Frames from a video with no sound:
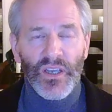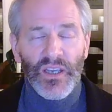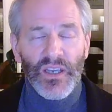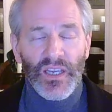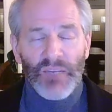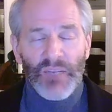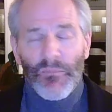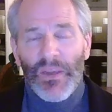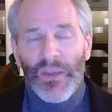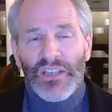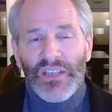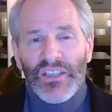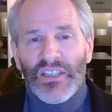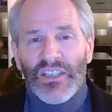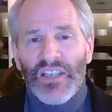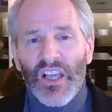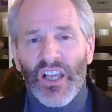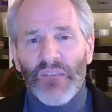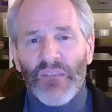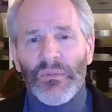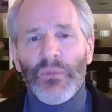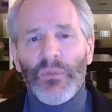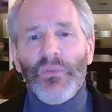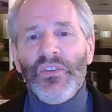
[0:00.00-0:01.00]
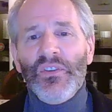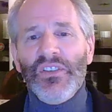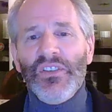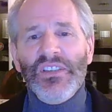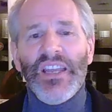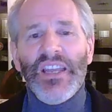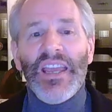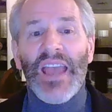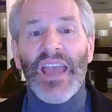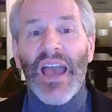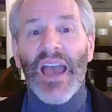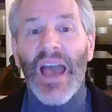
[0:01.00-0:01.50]
And basically telling people to
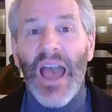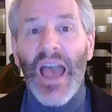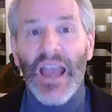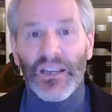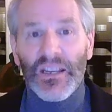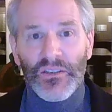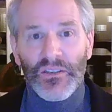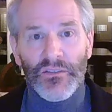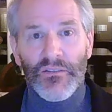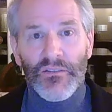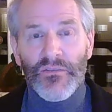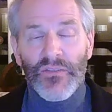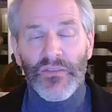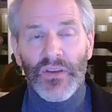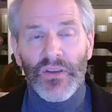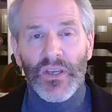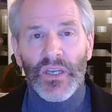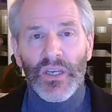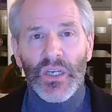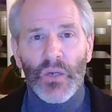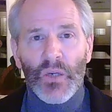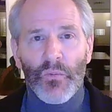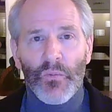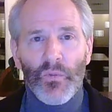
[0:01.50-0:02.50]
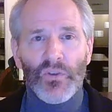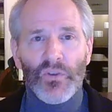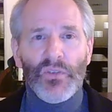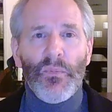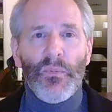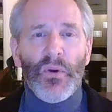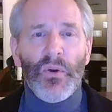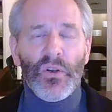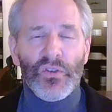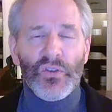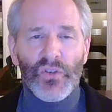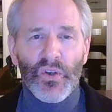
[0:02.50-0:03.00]
stay active was
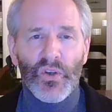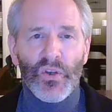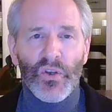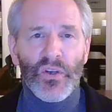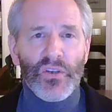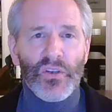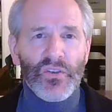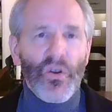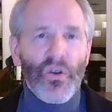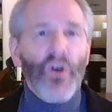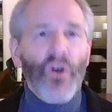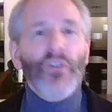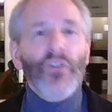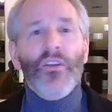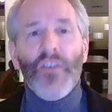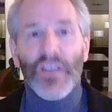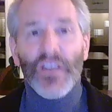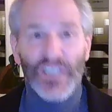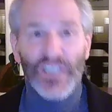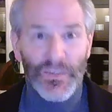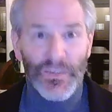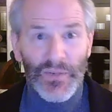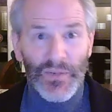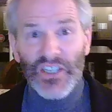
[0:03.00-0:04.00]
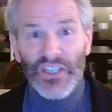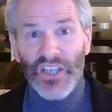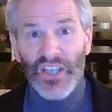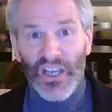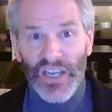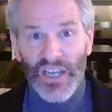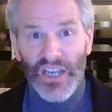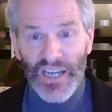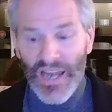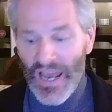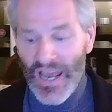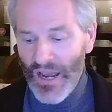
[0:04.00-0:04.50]
about as good as all the things I'm going to
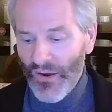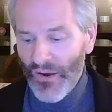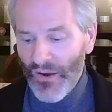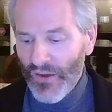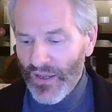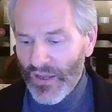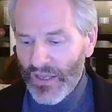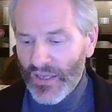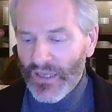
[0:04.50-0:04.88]
tell you now.